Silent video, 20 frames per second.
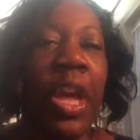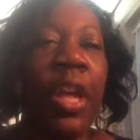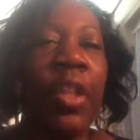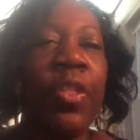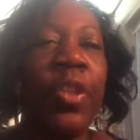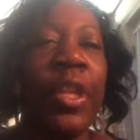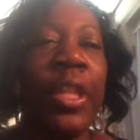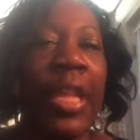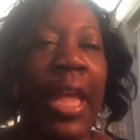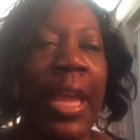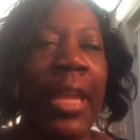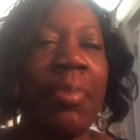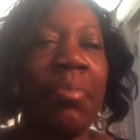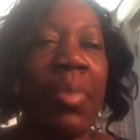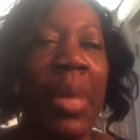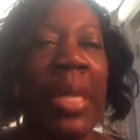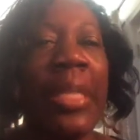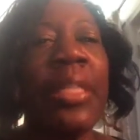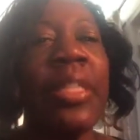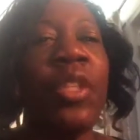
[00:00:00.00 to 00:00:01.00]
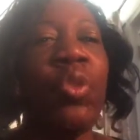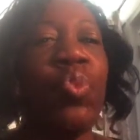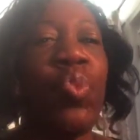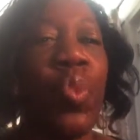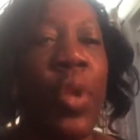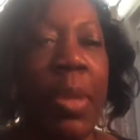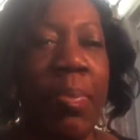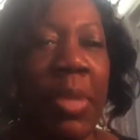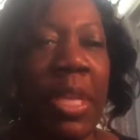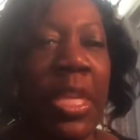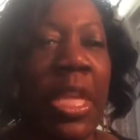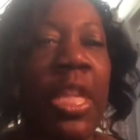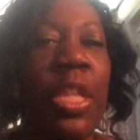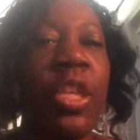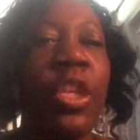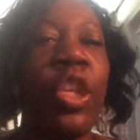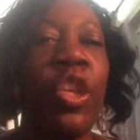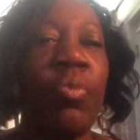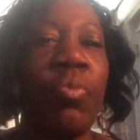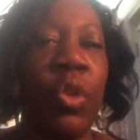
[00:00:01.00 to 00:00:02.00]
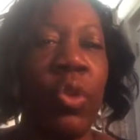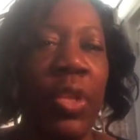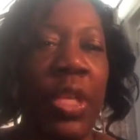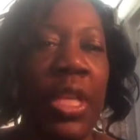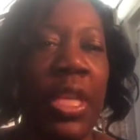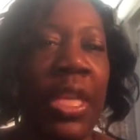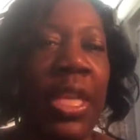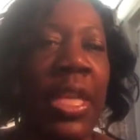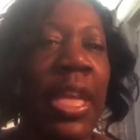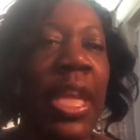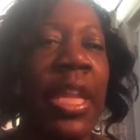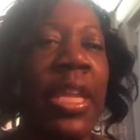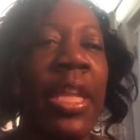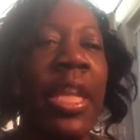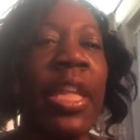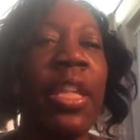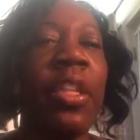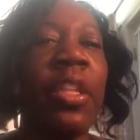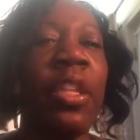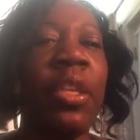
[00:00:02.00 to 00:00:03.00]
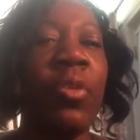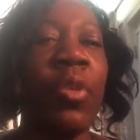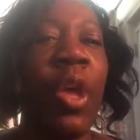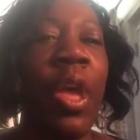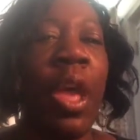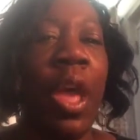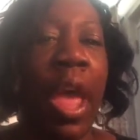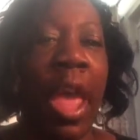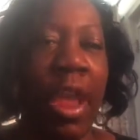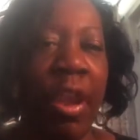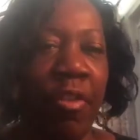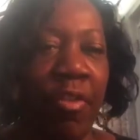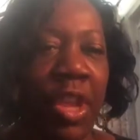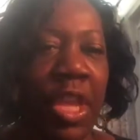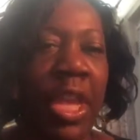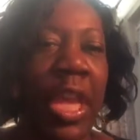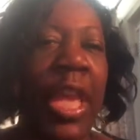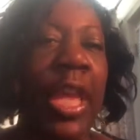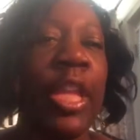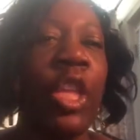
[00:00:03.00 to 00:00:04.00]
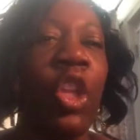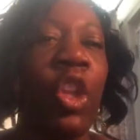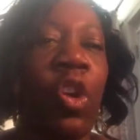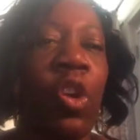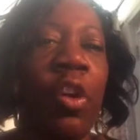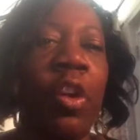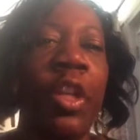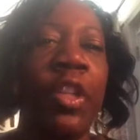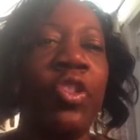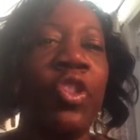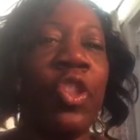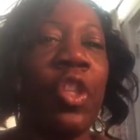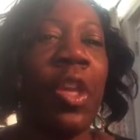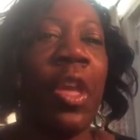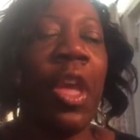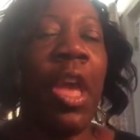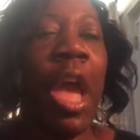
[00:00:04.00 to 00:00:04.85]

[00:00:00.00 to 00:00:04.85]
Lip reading: other like-minded women in the community and in the area at large.